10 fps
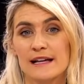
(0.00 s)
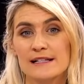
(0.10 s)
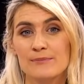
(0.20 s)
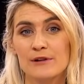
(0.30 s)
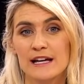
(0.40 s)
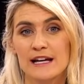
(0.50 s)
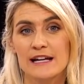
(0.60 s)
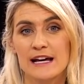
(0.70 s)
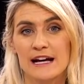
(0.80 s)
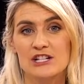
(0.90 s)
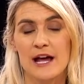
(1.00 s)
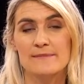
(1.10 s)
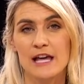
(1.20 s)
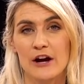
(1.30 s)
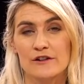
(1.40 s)
Let's bring in
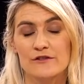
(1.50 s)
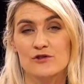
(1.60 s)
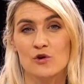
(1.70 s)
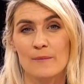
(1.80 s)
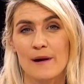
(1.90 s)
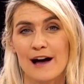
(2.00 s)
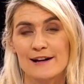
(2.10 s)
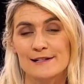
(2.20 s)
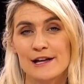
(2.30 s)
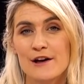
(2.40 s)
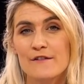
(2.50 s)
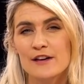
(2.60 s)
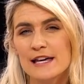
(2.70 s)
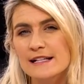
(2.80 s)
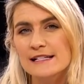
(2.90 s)
James Gerrish from Shaw and Partners
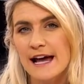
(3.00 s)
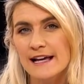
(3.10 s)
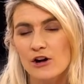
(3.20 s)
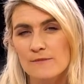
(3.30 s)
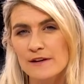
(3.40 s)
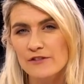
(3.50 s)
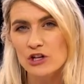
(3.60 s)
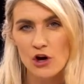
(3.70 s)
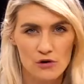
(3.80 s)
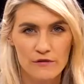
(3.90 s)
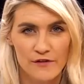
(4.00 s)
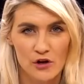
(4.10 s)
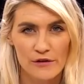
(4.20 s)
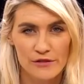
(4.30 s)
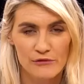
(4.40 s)
for his take on a bit of a local
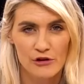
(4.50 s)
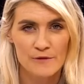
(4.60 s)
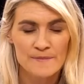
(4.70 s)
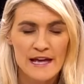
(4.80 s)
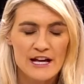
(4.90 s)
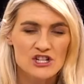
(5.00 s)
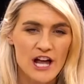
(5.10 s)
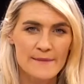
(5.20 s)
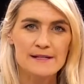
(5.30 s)
follow through. James,